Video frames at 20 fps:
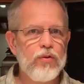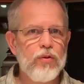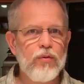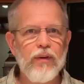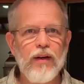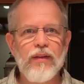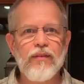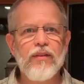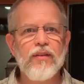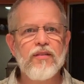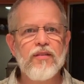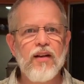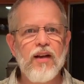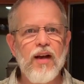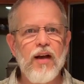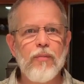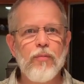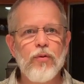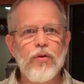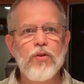around the
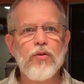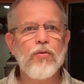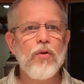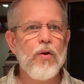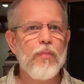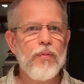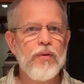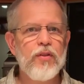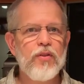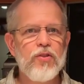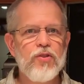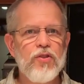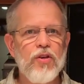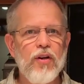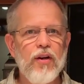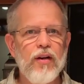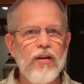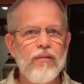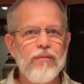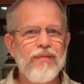top when you open your
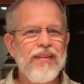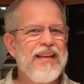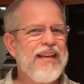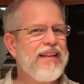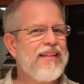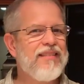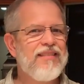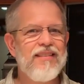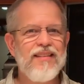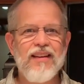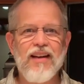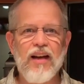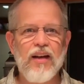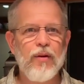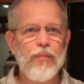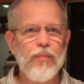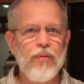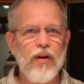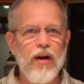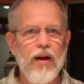jar, it's not
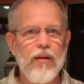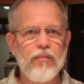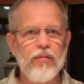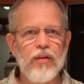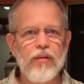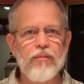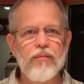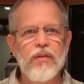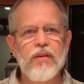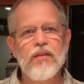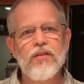a problem.